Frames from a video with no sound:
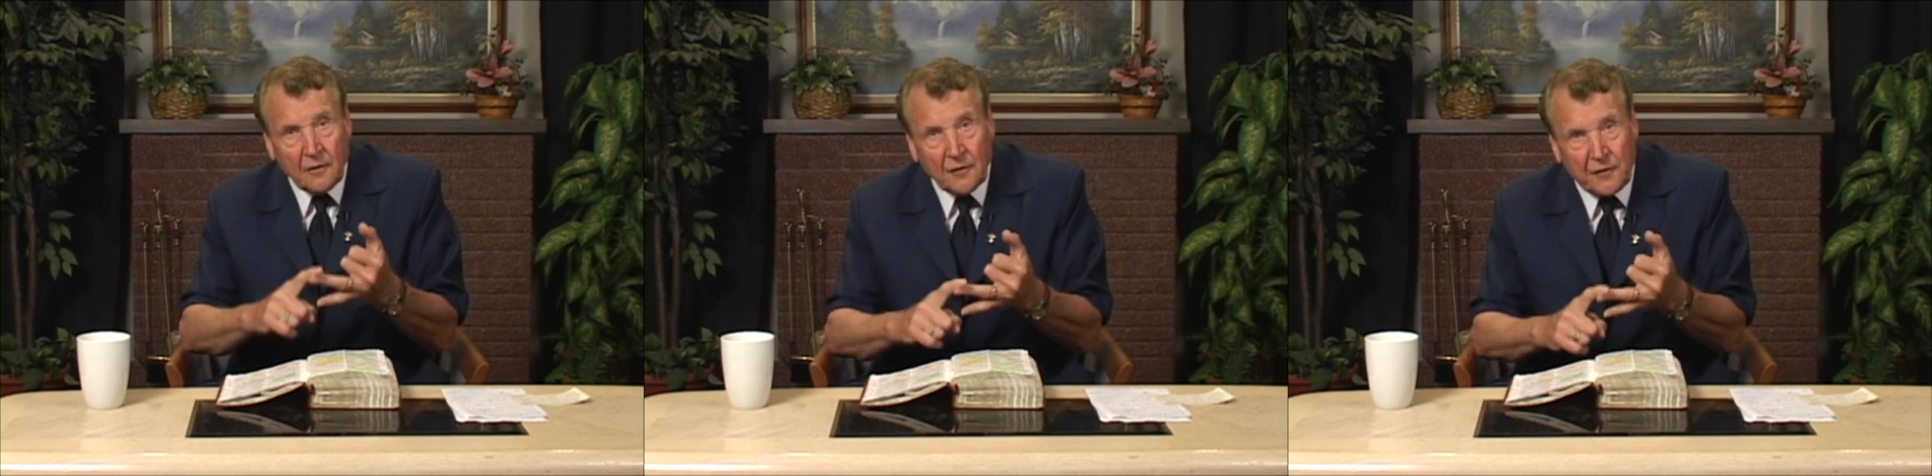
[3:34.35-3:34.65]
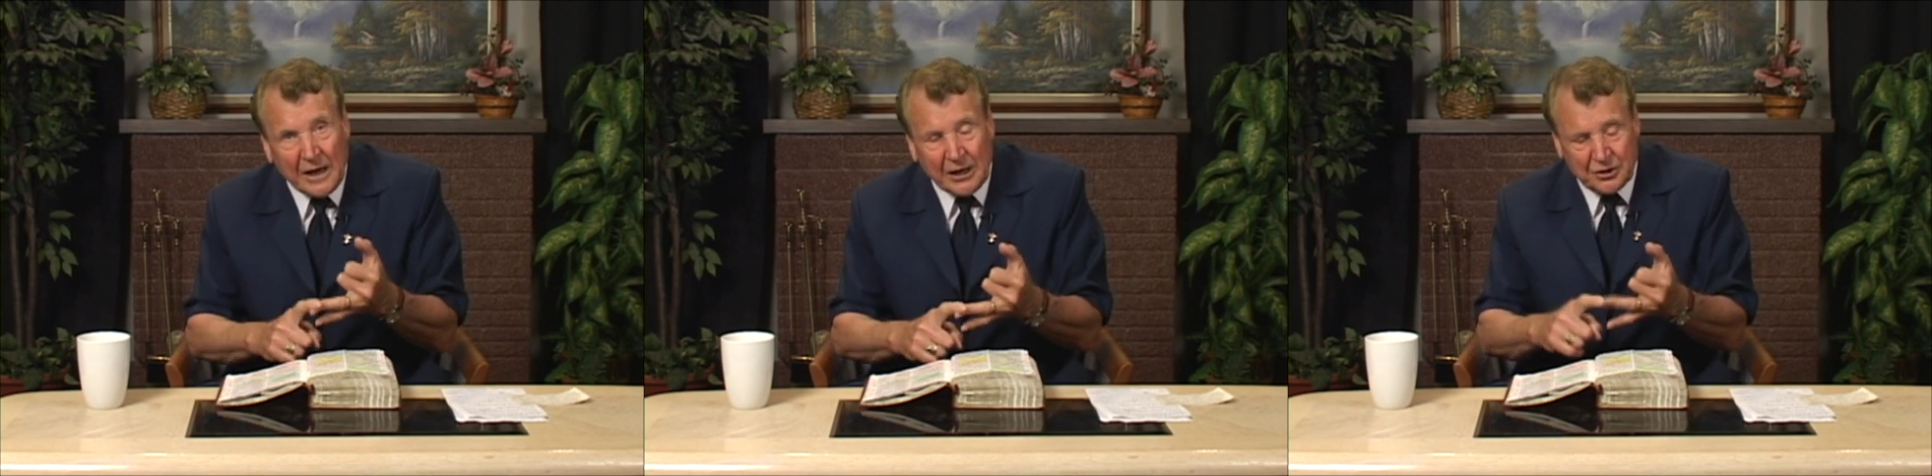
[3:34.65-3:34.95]

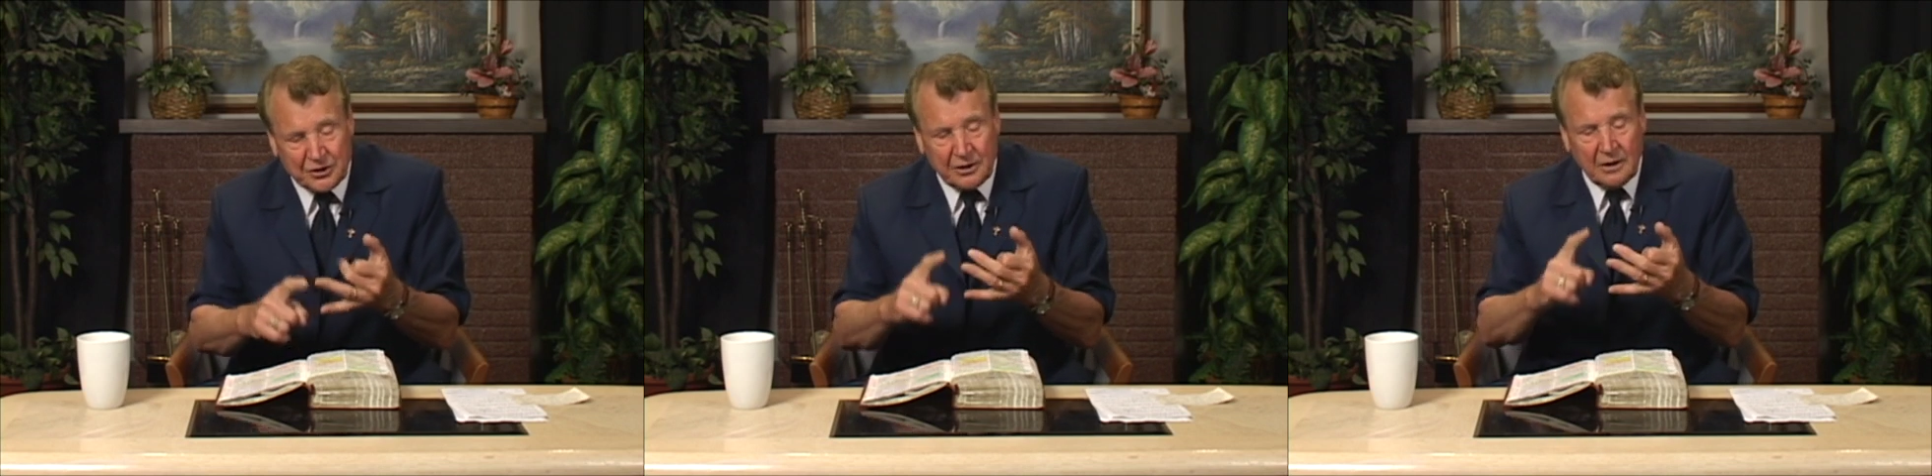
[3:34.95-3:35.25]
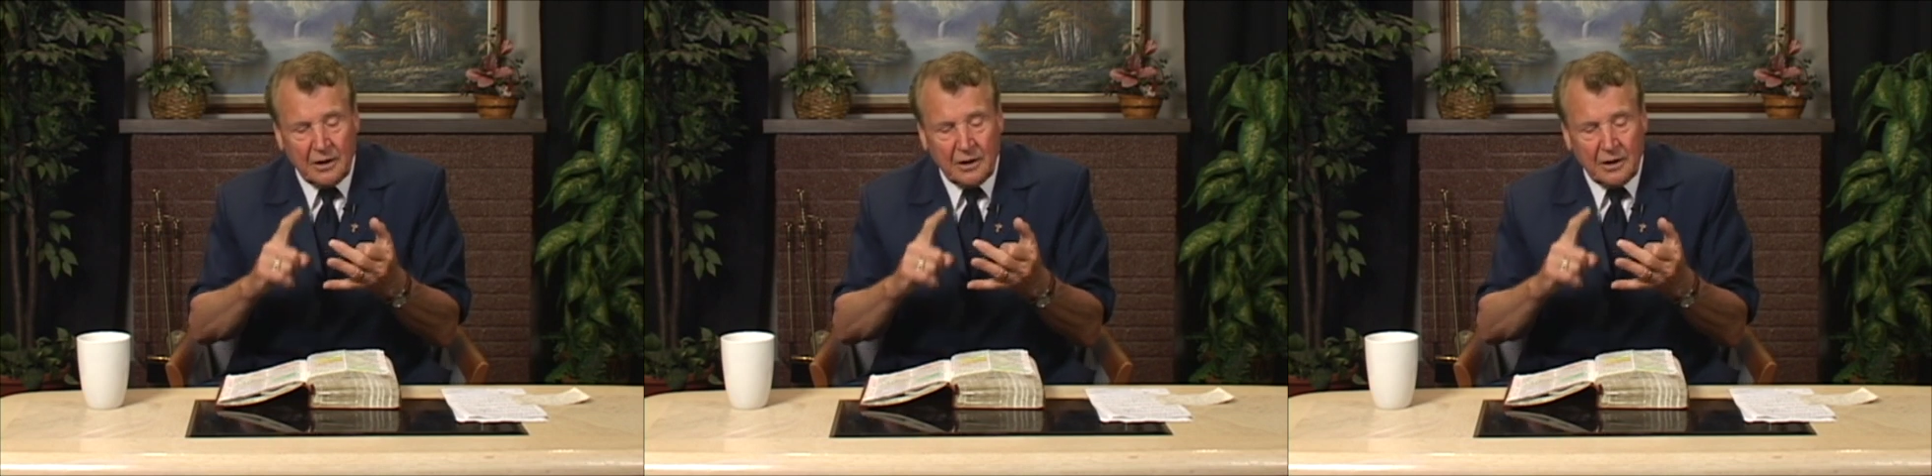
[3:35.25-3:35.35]
face,